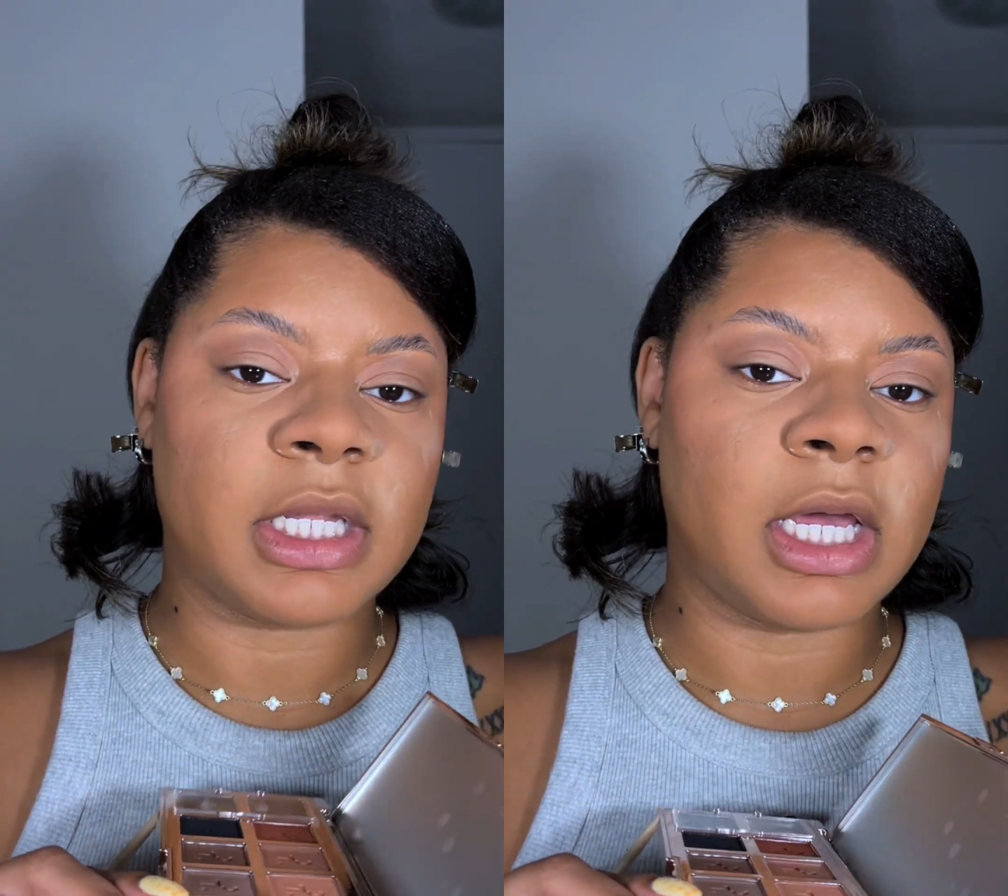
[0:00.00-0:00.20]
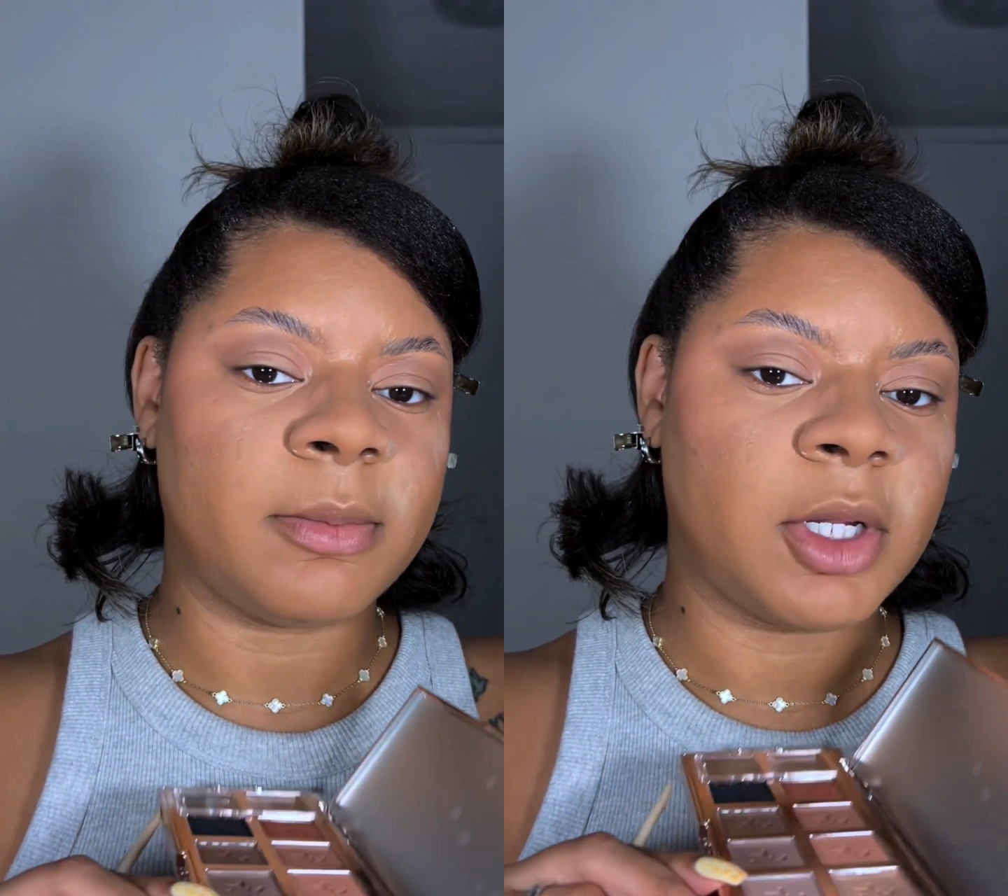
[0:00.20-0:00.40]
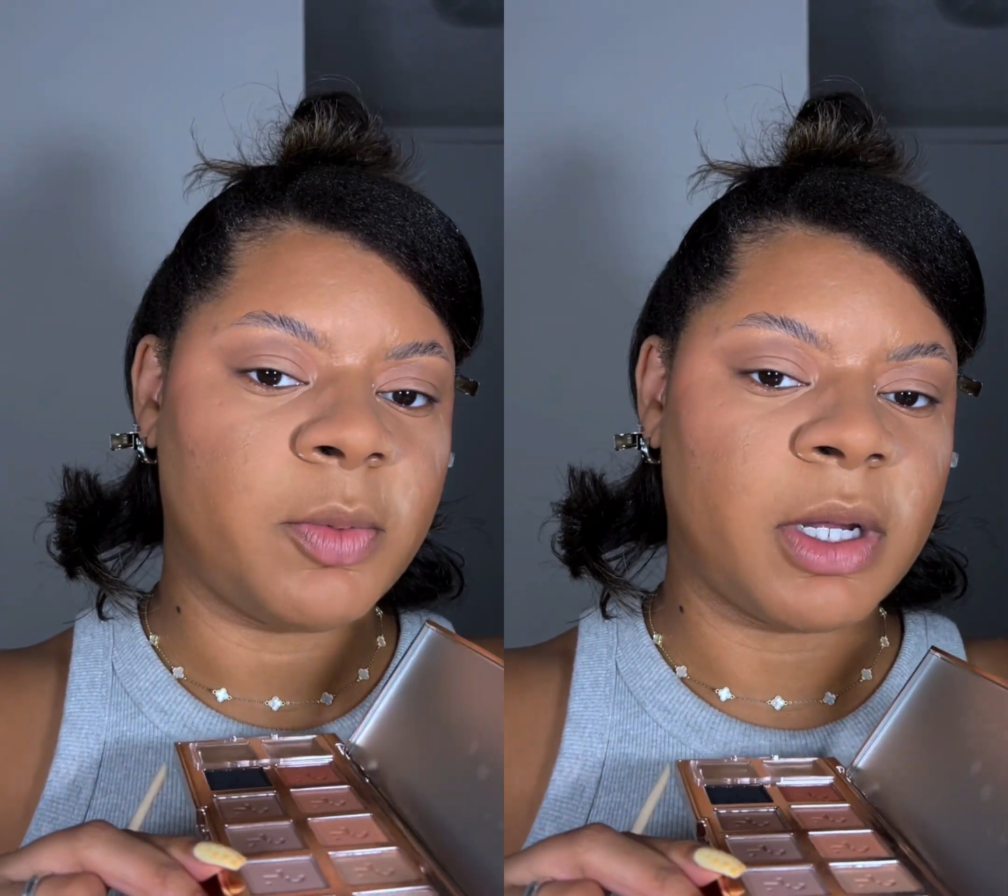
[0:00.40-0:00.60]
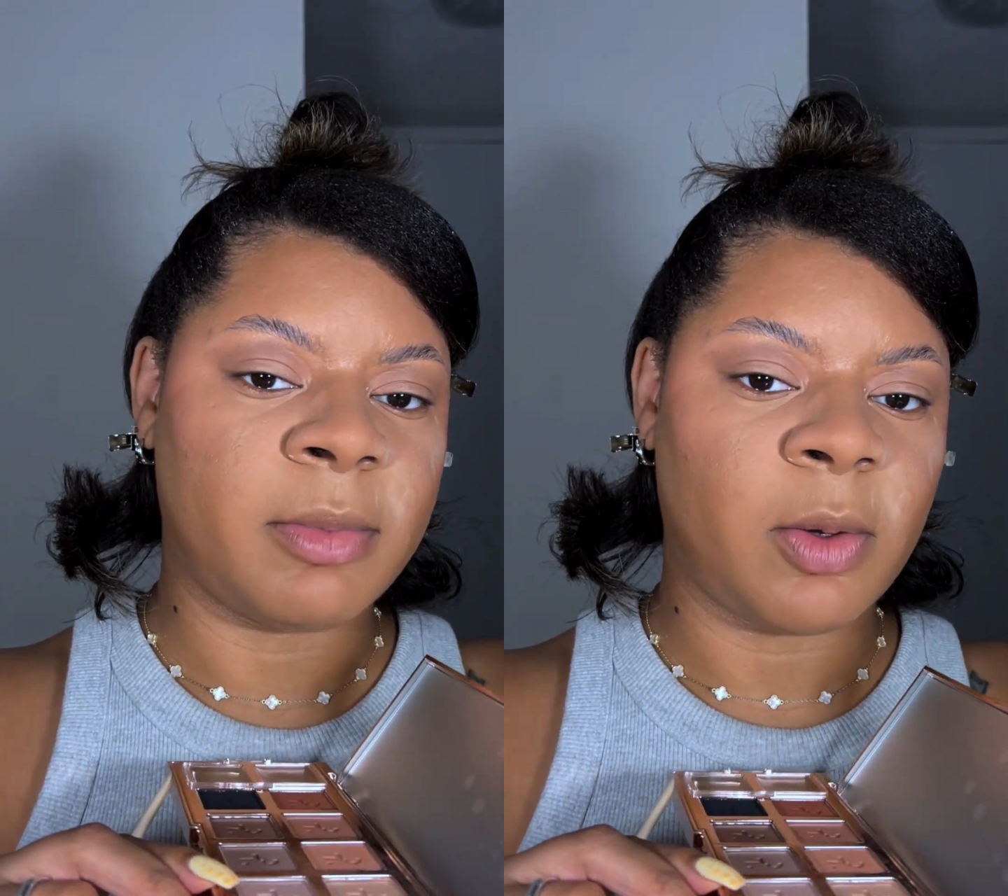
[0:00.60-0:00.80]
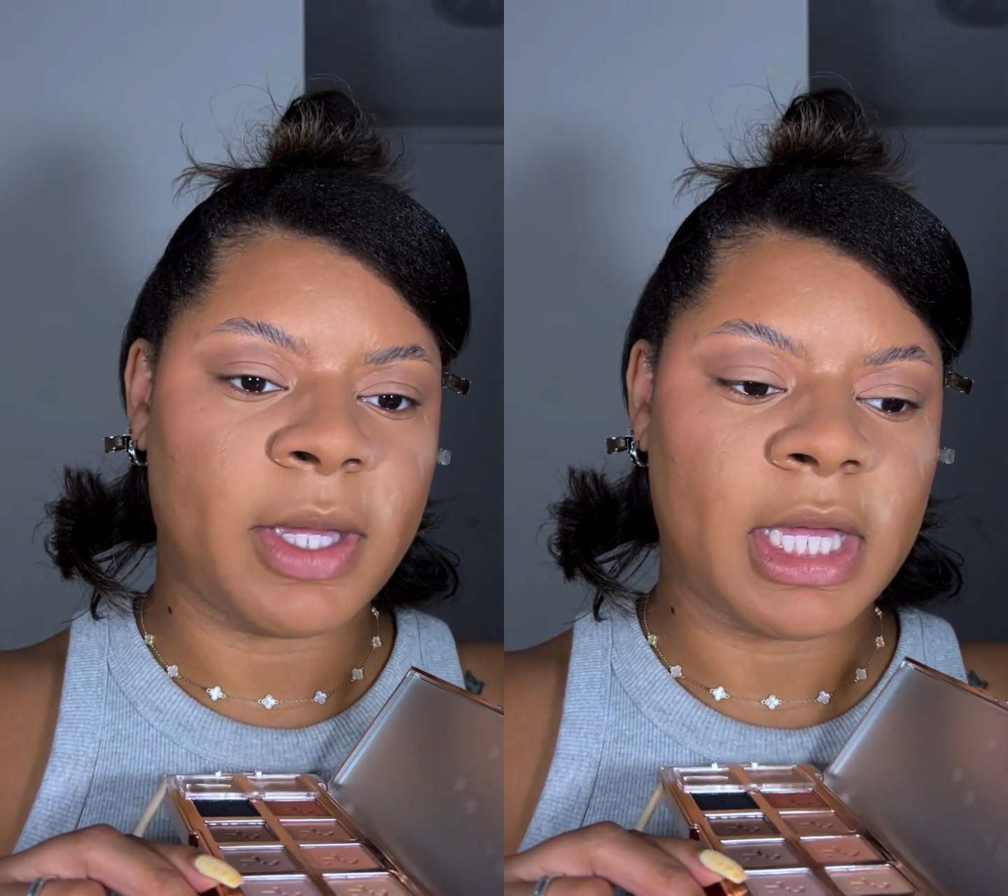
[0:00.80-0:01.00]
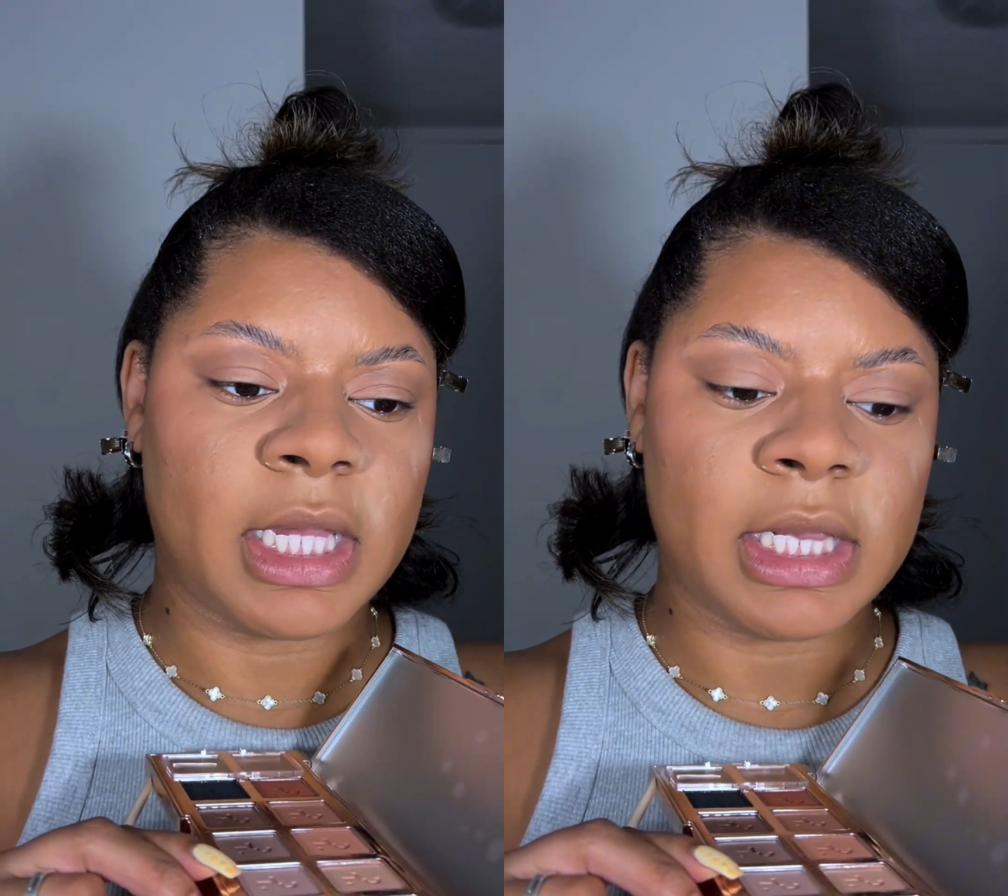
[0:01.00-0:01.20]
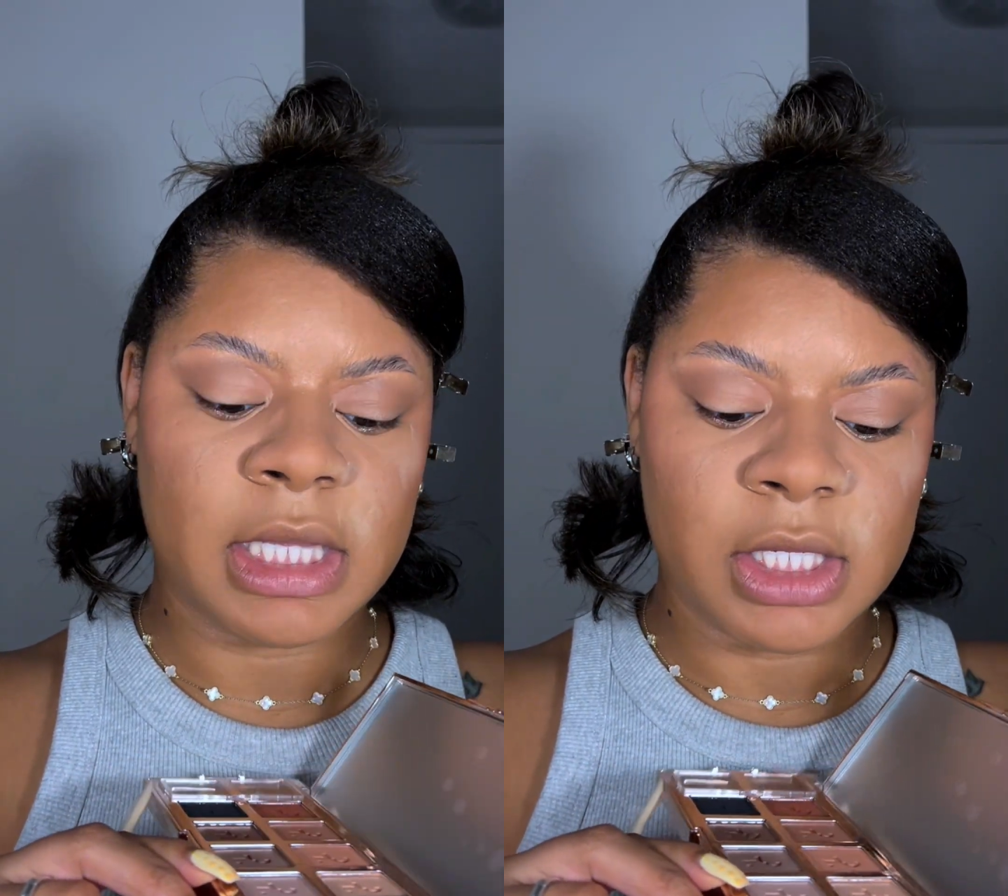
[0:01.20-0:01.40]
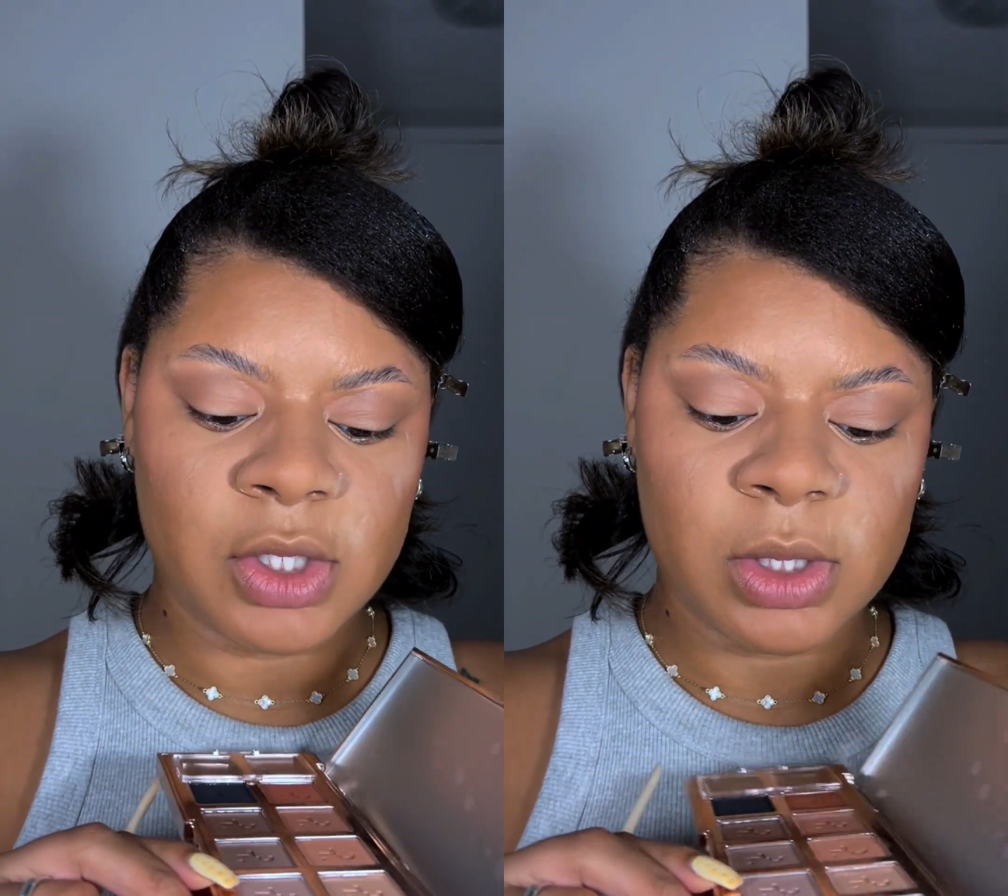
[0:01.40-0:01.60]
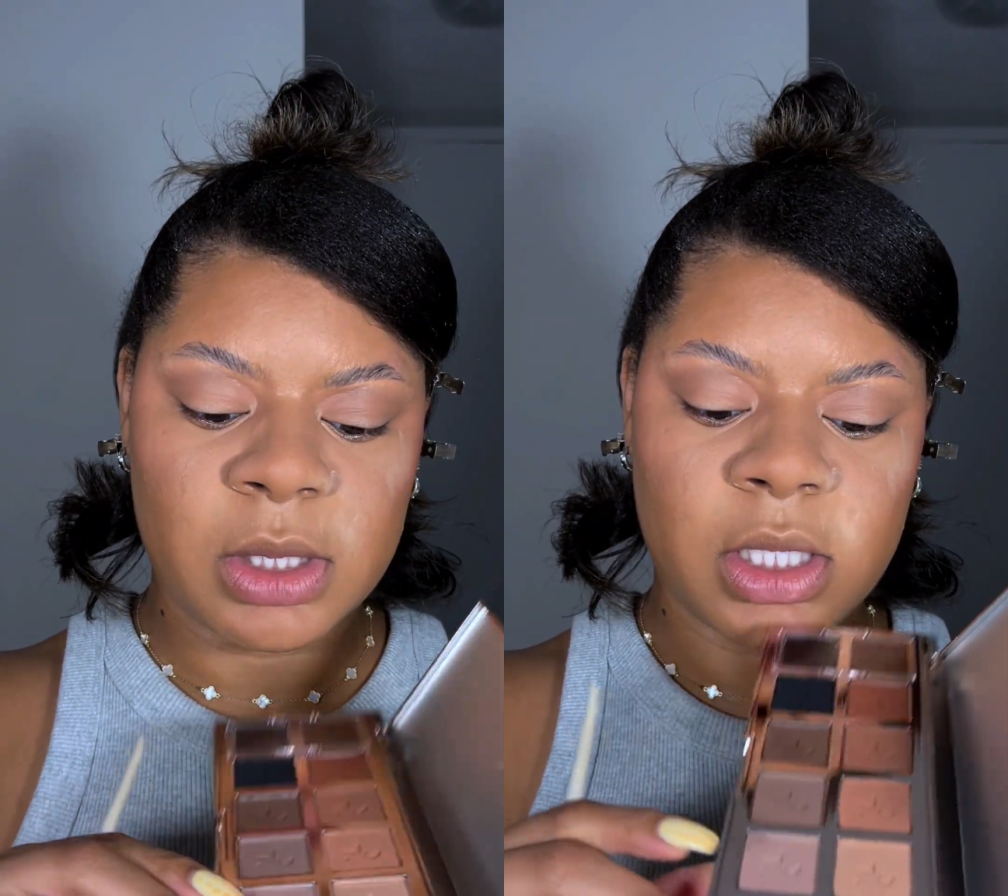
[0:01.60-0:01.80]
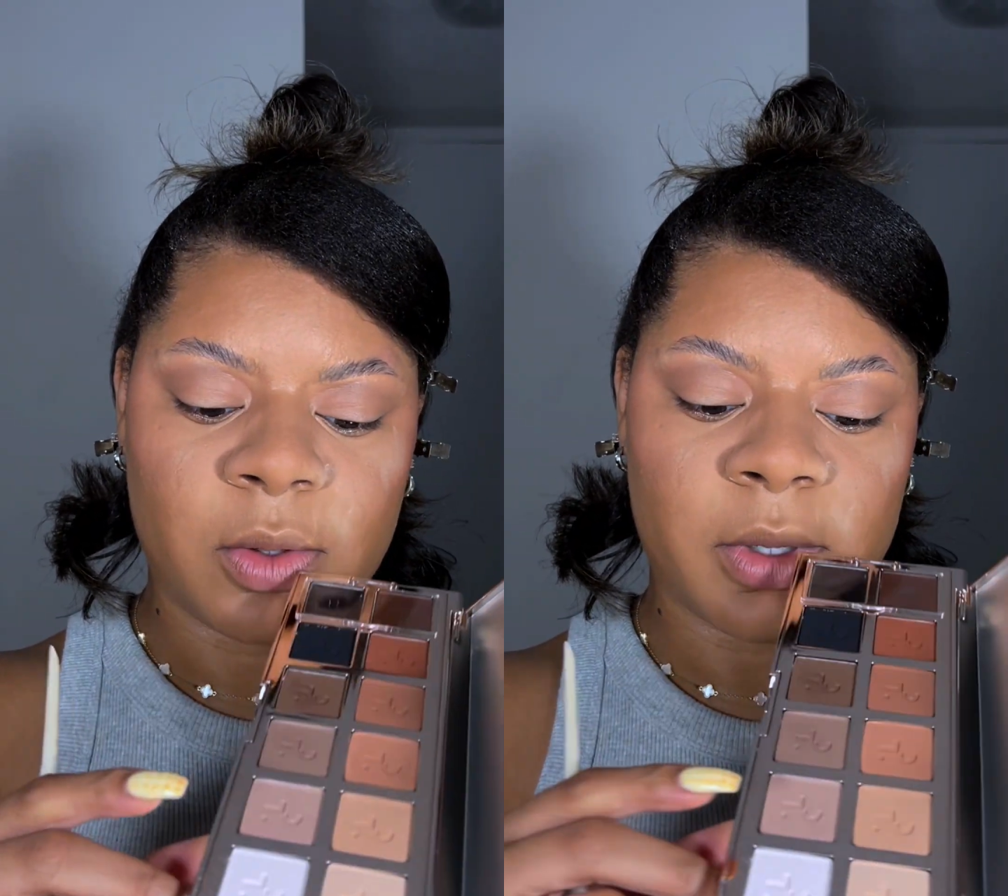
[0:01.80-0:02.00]
Now I'm going to work my way a little
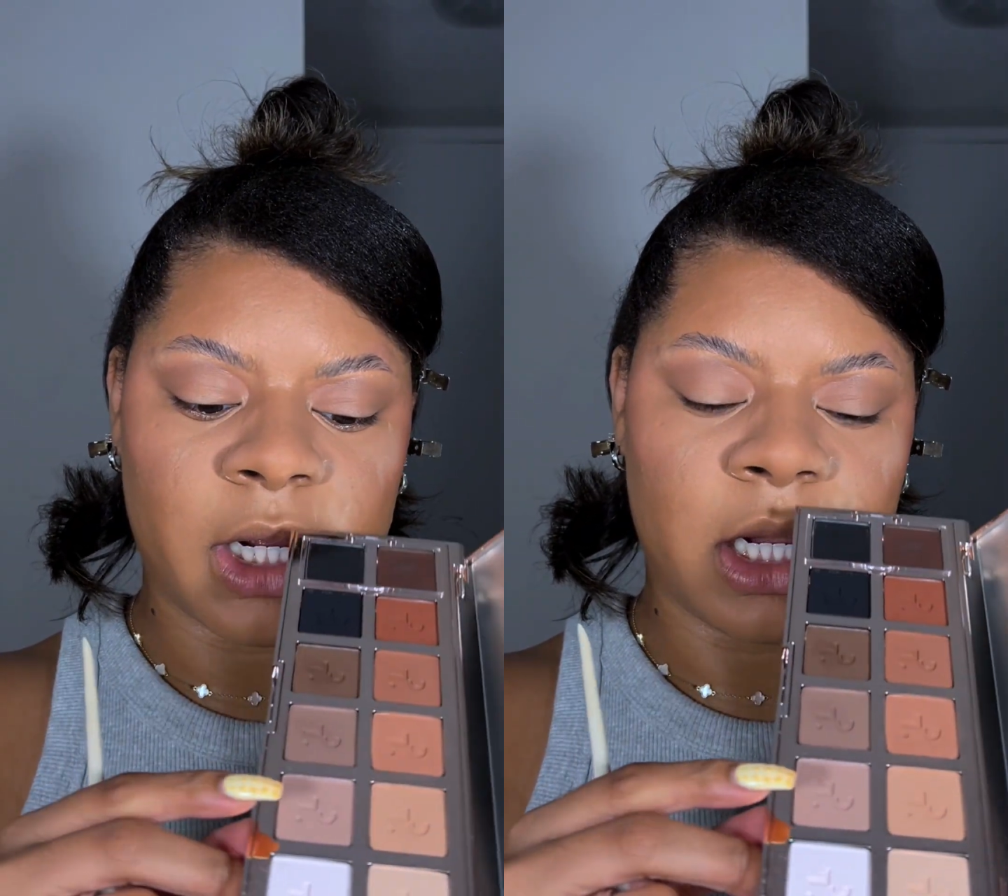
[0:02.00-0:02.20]
lower,